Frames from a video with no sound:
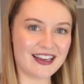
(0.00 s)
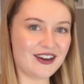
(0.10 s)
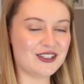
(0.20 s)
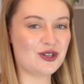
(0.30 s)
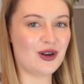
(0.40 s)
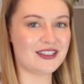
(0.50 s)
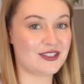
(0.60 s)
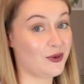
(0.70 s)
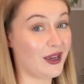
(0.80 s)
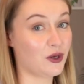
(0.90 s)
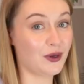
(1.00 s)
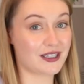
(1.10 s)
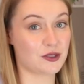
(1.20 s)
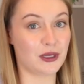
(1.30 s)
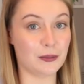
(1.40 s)
then I do like to do a
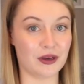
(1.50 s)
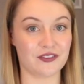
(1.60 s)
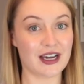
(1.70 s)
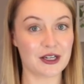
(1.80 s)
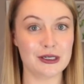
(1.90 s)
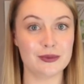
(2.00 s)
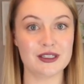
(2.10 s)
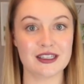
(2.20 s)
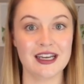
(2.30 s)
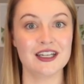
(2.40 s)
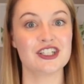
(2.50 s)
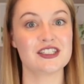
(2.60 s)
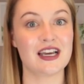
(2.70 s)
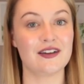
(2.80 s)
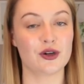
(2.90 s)
quick sweep of that cupboard
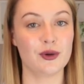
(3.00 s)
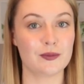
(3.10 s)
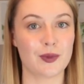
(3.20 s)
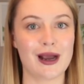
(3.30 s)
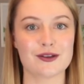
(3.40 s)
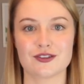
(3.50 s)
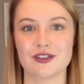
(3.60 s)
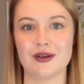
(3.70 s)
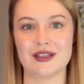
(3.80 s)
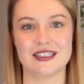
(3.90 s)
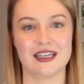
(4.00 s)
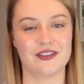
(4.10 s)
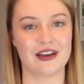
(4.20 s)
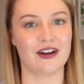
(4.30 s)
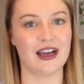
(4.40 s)
just to have a quick browse through and see
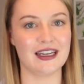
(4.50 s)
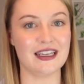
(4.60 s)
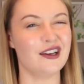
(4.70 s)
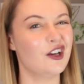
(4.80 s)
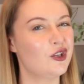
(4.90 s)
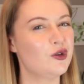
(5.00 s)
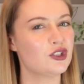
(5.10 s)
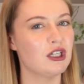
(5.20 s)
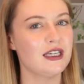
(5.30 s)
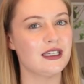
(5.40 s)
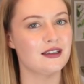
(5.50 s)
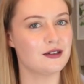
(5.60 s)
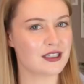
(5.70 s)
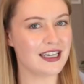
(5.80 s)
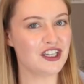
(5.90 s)
if there are any usually
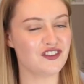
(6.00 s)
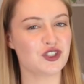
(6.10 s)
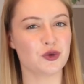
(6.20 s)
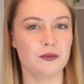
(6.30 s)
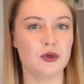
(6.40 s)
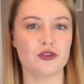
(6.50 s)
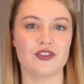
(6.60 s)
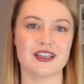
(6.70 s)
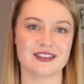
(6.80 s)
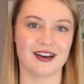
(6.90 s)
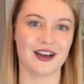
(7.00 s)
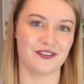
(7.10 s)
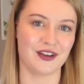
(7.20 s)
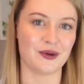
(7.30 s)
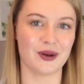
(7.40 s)
individual movies that I
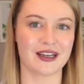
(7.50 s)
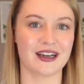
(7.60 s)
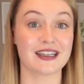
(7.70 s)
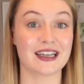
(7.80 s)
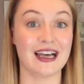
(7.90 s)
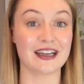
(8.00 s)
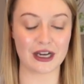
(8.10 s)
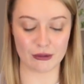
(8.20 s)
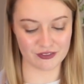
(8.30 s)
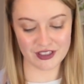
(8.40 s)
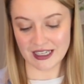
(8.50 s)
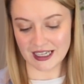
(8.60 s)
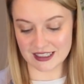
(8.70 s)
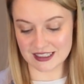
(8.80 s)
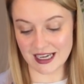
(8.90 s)
feel like I can let go of.
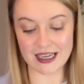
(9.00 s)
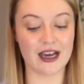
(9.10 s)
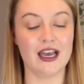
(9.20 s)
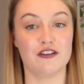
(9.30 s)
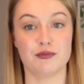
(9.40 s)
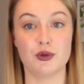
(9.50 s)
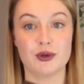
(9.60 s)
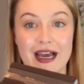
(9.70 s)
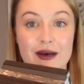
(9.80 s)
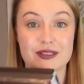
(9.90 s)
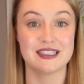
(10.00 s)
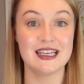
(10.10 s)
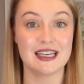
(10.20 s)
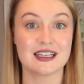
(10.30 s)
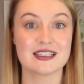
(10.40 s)
And today I have pulled out
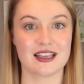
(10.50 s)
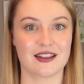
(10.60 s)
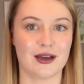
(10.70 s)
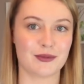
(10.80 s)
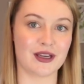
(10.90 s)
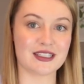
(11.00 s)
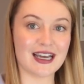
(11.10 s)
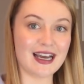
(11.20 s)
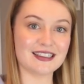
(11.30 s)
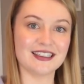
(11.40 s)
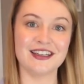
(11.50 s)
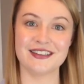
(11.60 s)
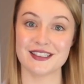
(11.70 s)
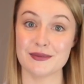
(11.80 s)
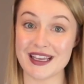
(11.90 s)
6 that I'm going to add
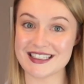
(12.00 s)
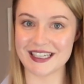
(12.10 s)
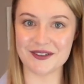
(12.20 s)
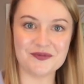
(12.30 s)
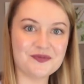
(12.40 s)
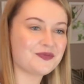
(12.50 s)
to the basket.